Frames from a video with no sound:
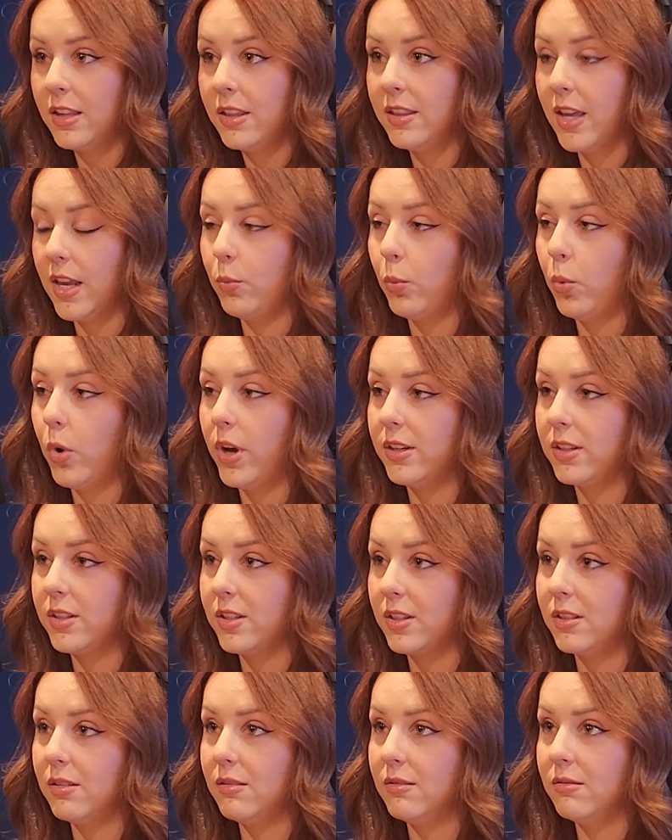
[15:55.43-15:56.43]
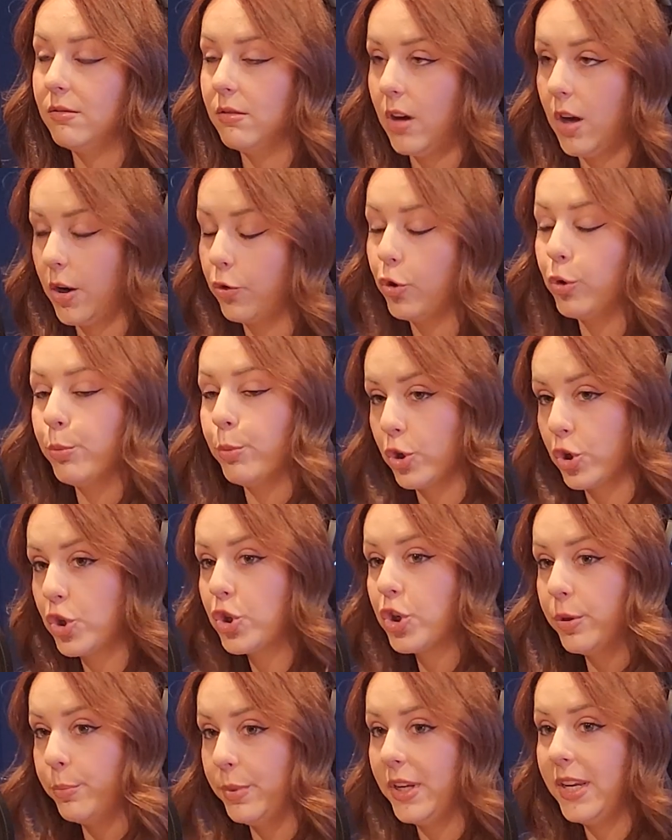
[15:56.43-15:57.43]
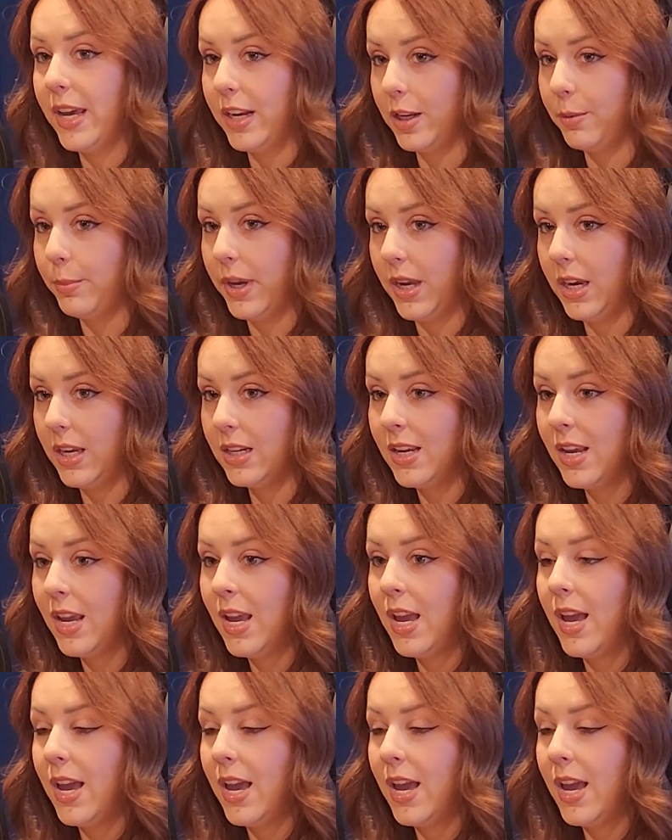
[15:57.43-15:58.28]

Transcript: than what a groomer should be getting paid,